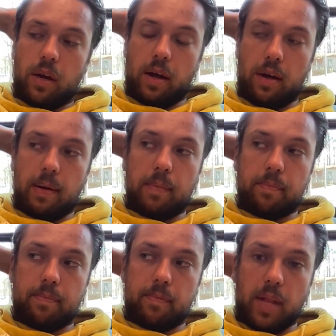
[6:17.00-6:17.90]

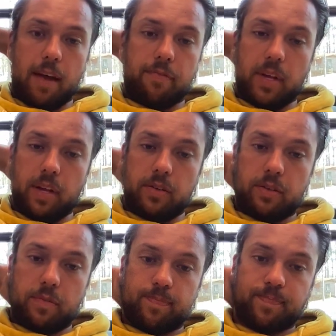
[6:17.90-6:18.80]
um,
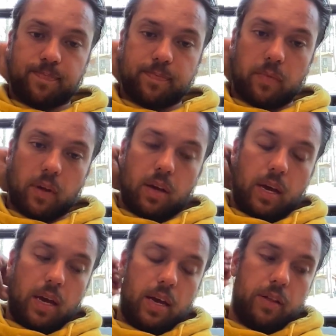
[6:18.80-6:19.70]
lefties
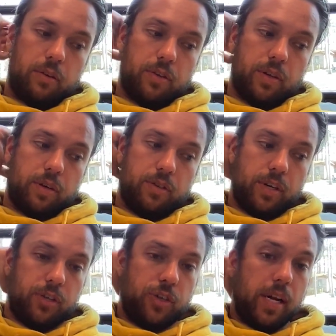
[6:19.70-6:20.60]
and there's a there's an
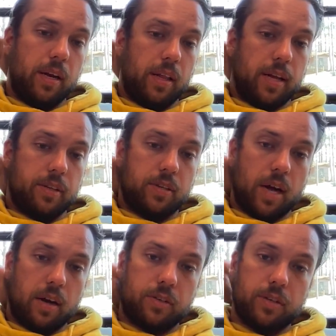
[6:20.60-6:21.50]
agenda and that
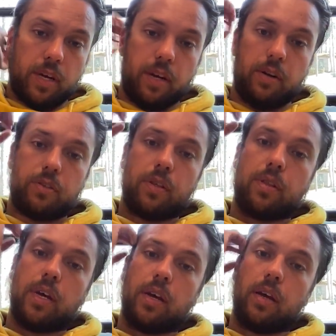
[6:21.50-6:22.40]
sucks and here's the
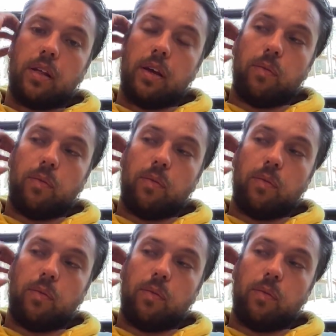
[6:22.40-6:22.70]
thing it,